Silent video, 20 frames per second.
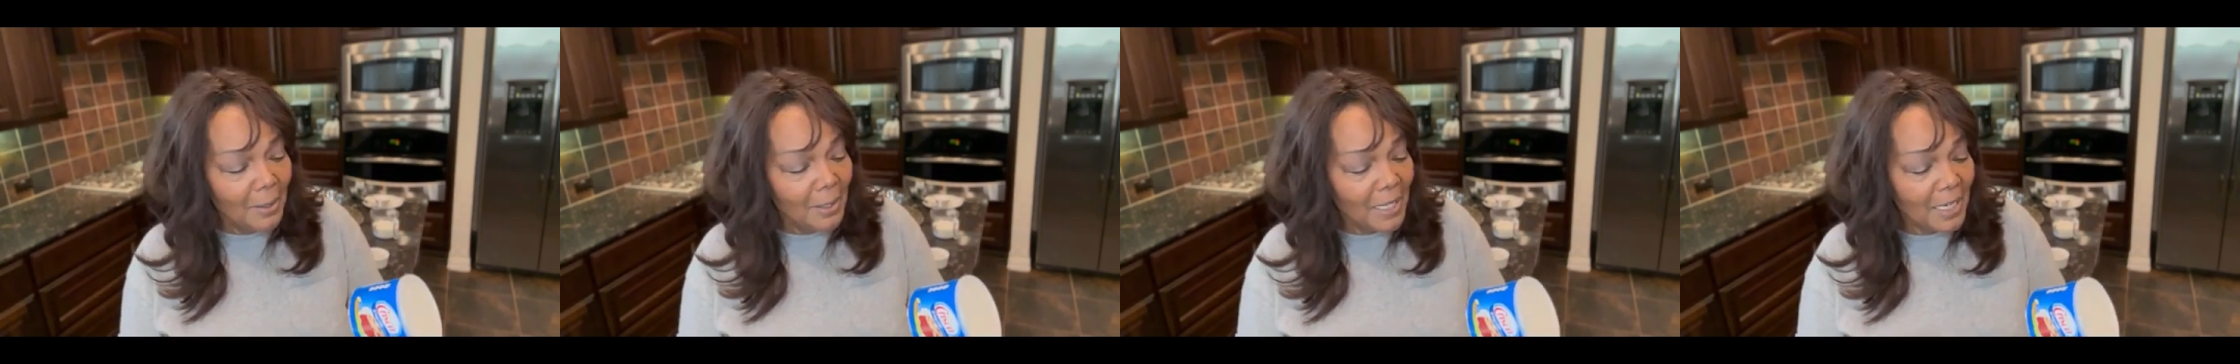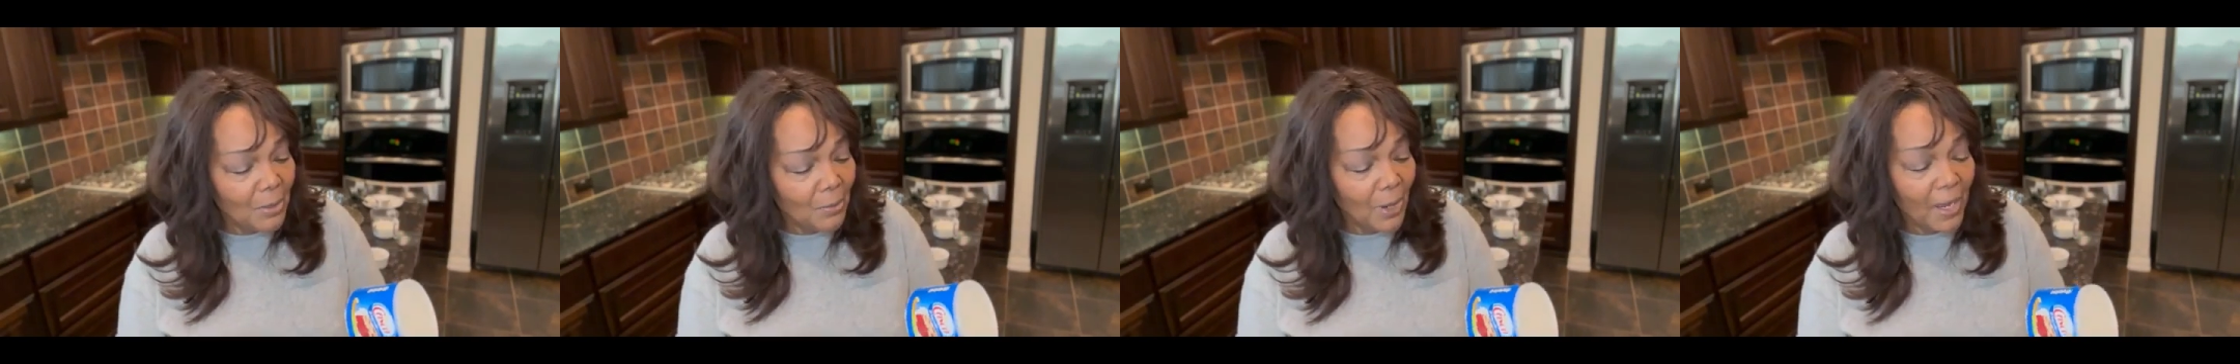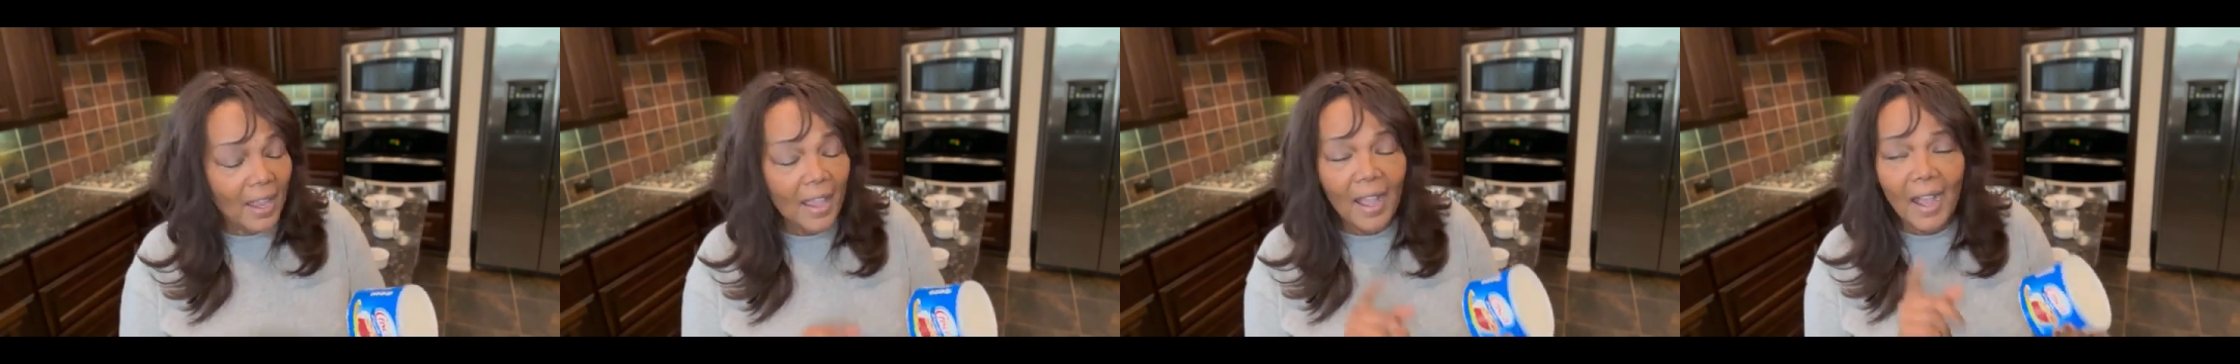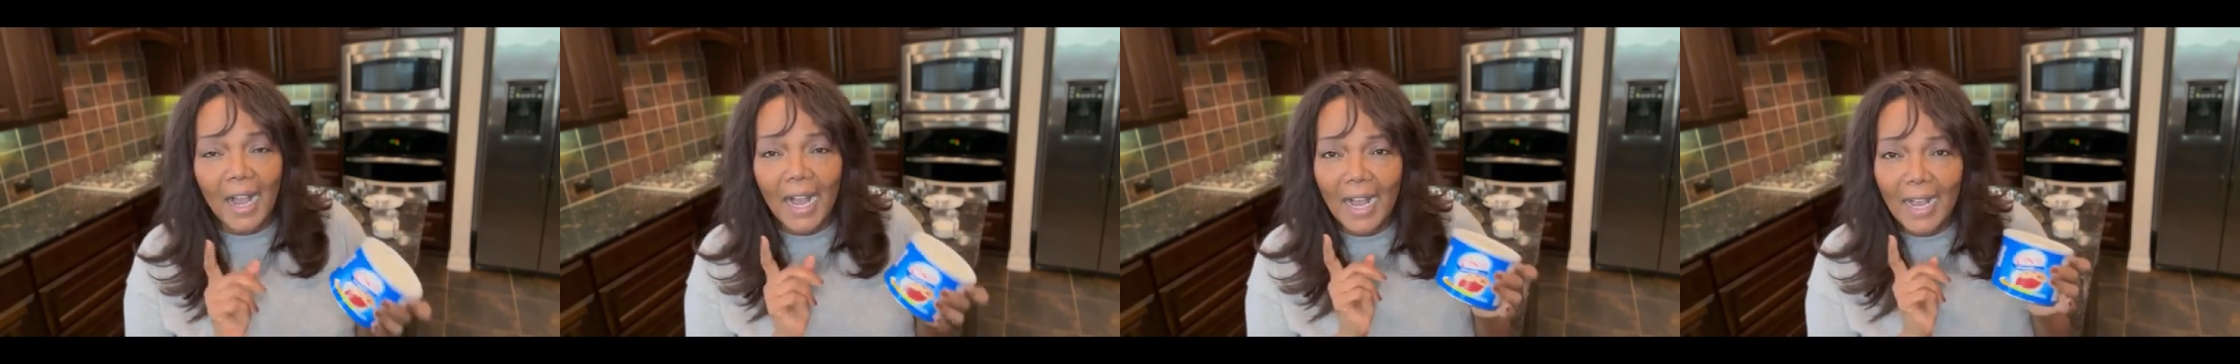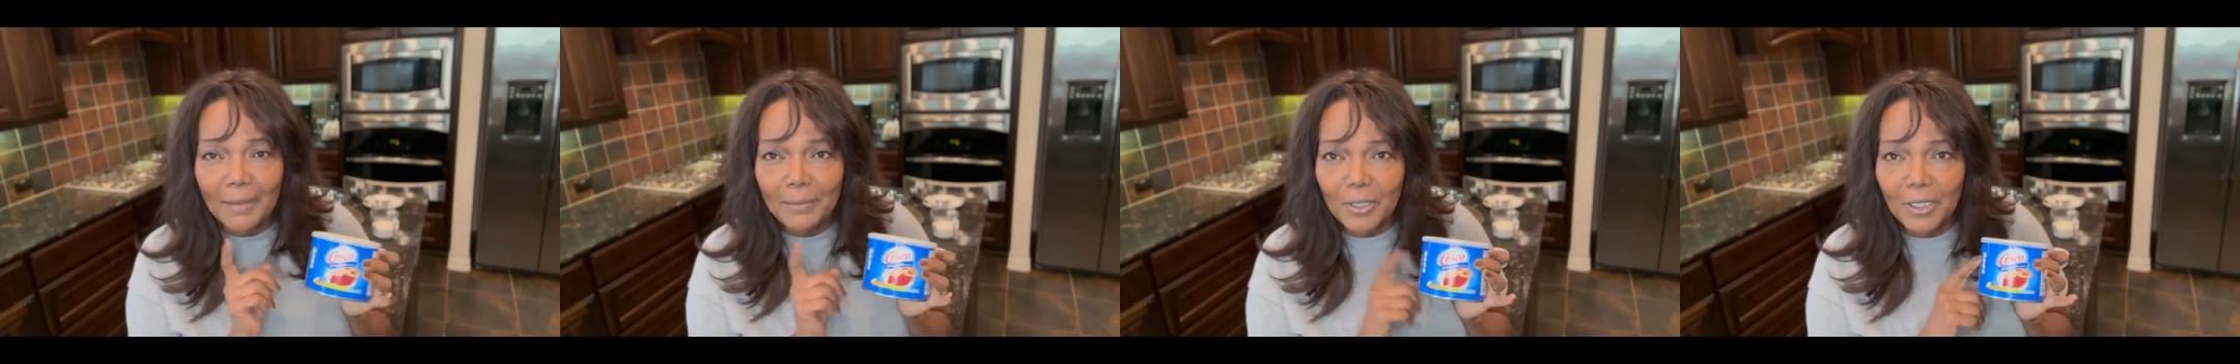Anyway,
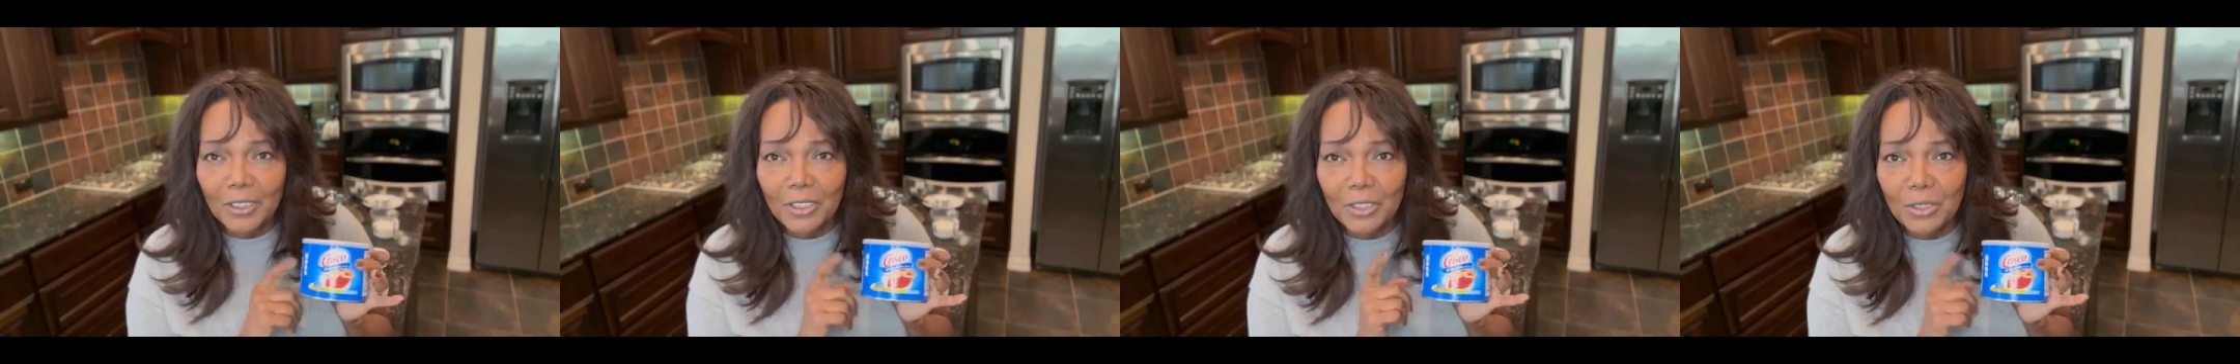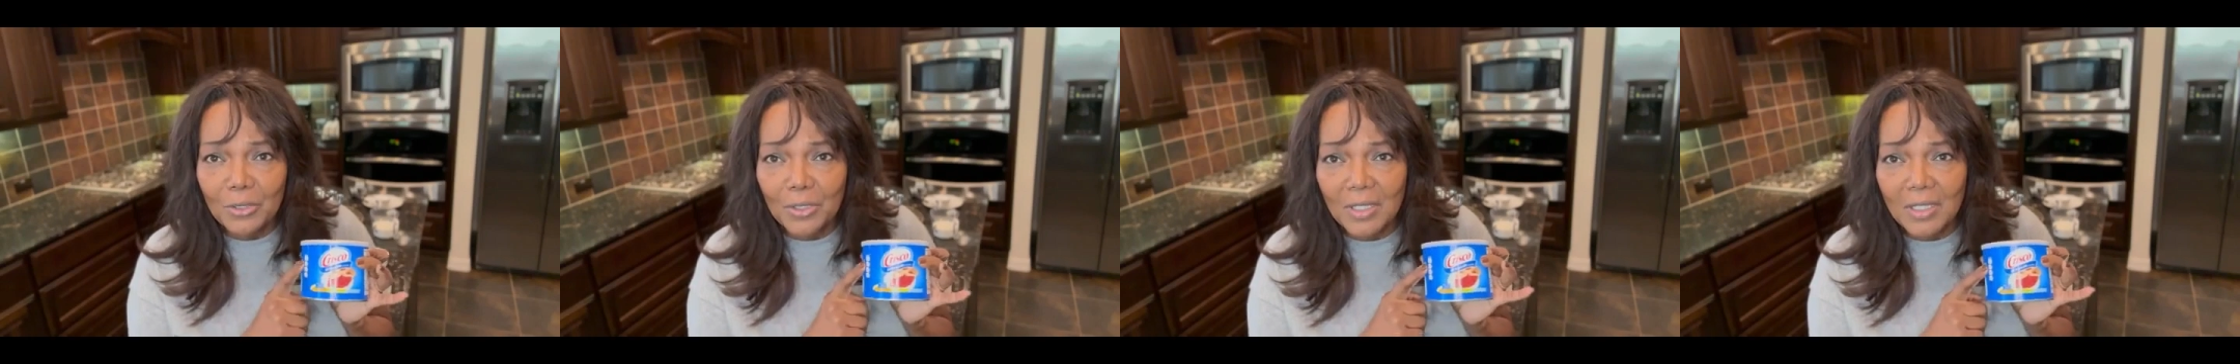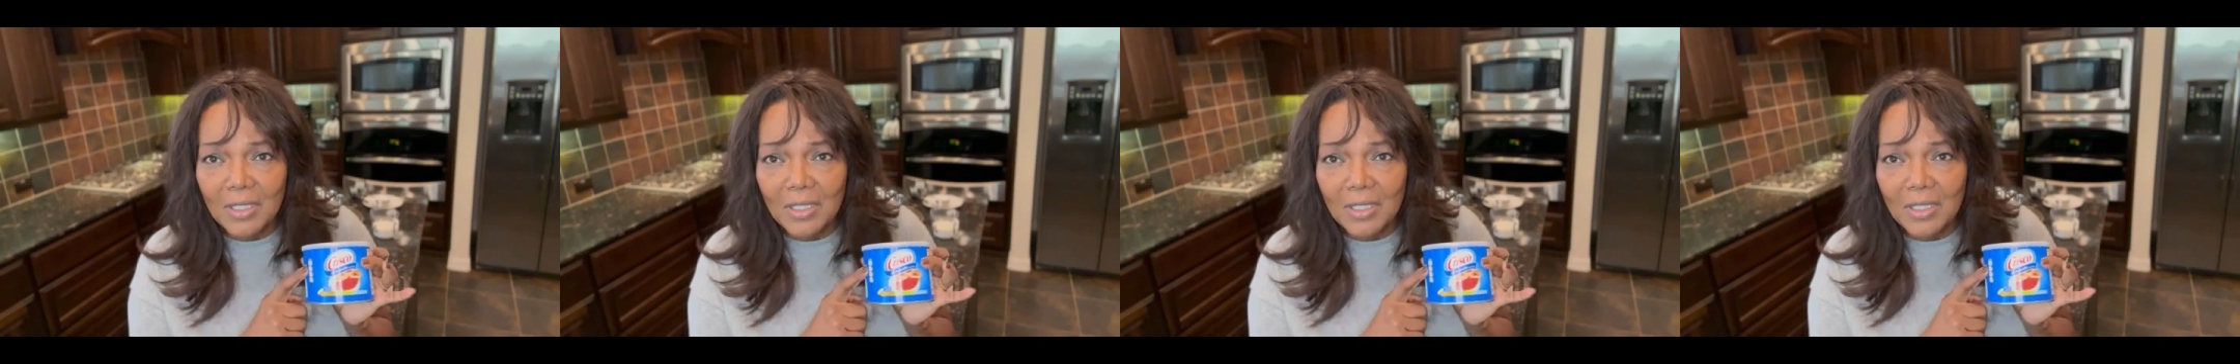I'm gonna use